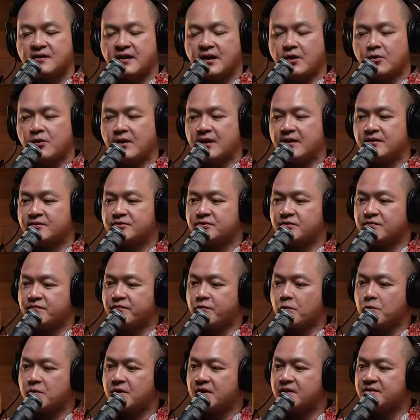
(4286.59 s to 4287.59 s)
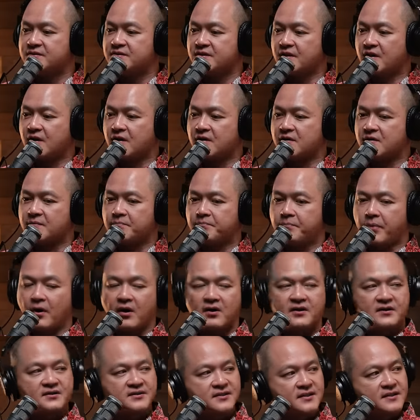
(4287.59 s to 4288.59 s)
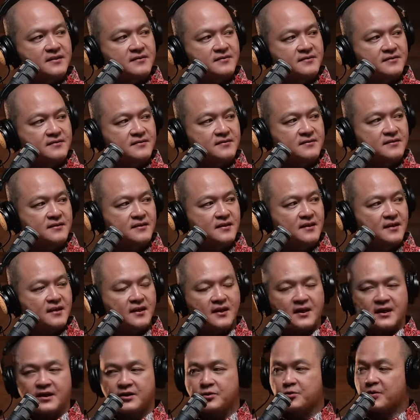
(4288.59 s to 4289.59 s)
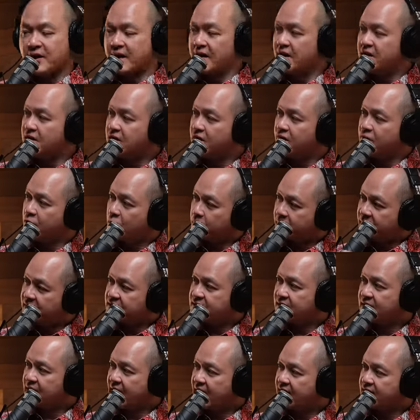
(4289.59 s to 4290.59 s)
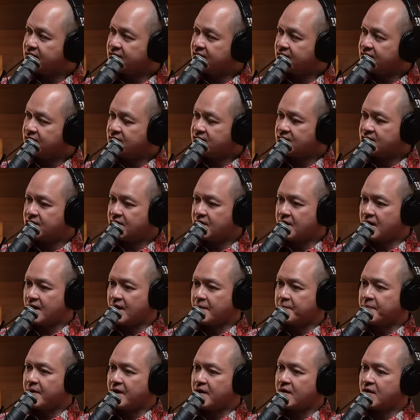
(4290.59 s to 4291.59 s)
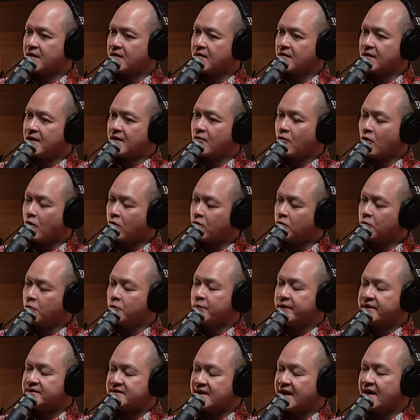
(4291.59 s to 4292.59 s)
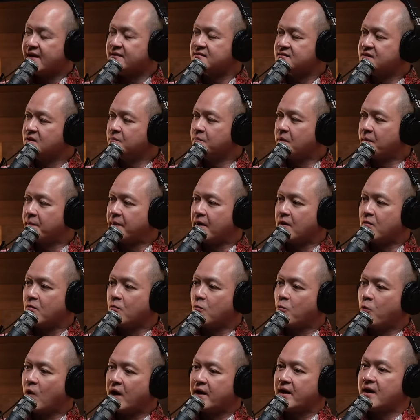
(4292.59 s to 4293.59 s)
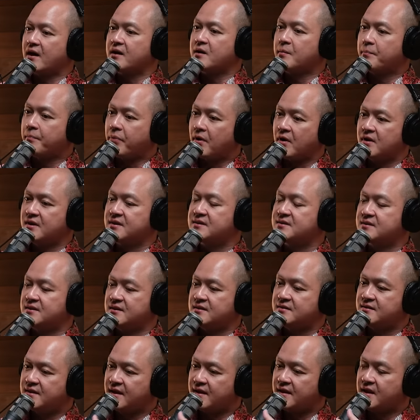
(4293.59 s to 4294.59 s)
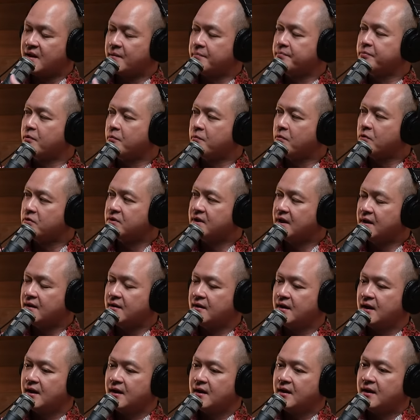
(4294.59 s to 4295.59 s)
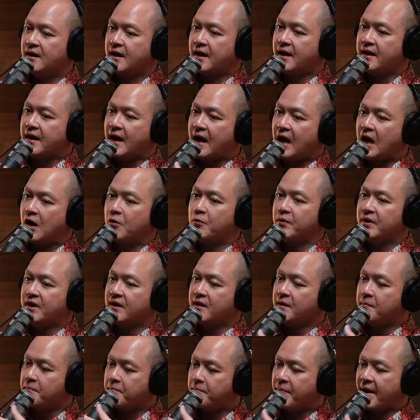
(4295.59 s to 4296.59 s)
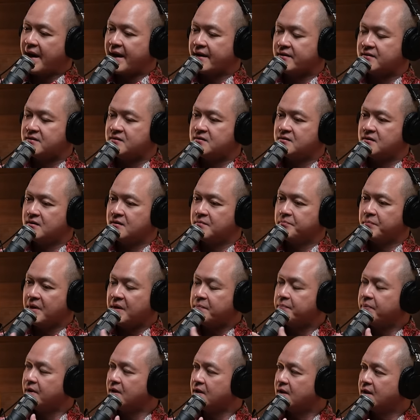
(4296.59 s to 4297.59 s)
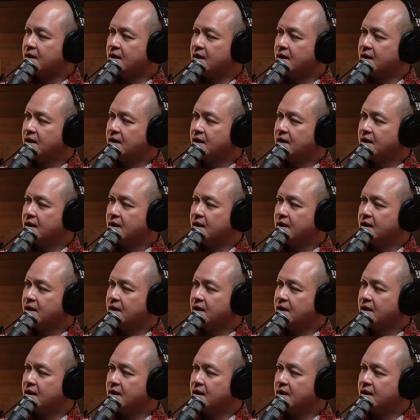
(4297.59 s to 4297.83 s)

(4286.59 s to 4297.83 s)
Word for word: K Ls should focus on policies. Mm. You can interview personalities, uh, but always ask them about what are the policies that they are promoting and how it impacts people.